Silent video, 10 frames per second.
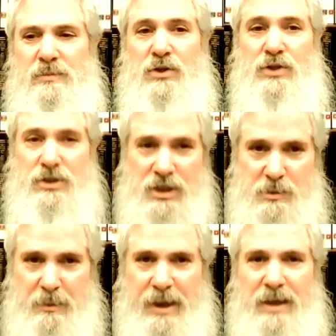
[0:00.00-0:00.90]
such as
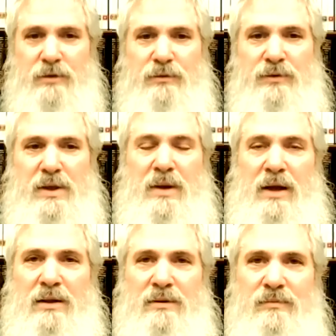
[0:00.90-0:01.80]
male and
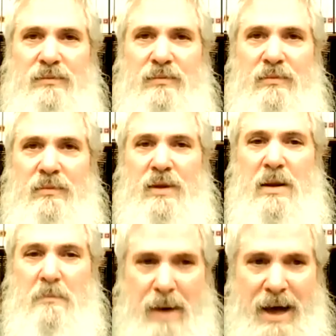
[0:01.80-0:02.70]
female,
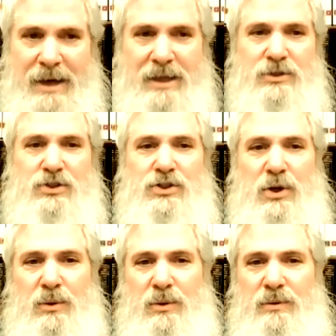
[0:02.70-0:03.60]
body and
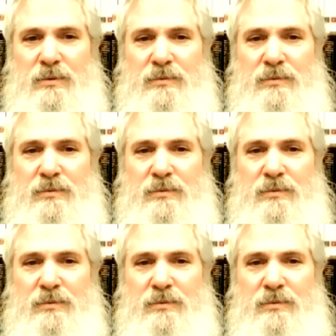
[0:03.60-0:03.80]
soul,